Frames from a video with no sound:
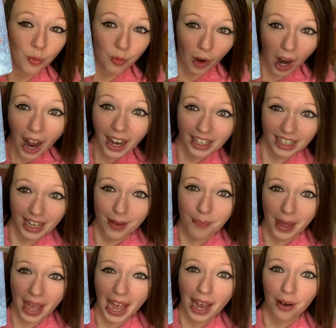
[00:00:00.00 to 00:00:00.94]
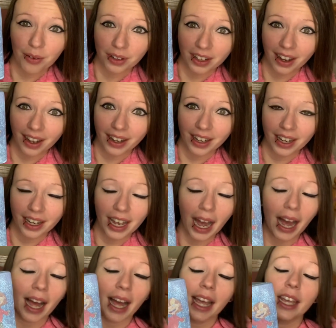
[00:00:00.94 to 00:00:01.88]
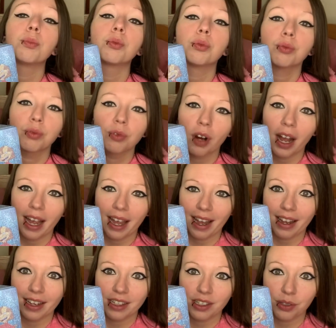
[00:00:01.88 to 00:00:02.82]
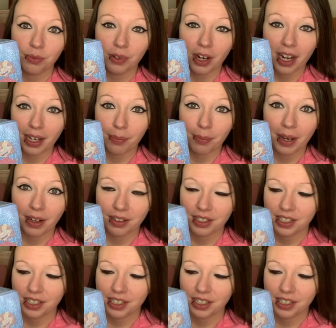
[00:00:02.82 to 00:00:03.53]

Rocket power on it. I pray I get some rocket power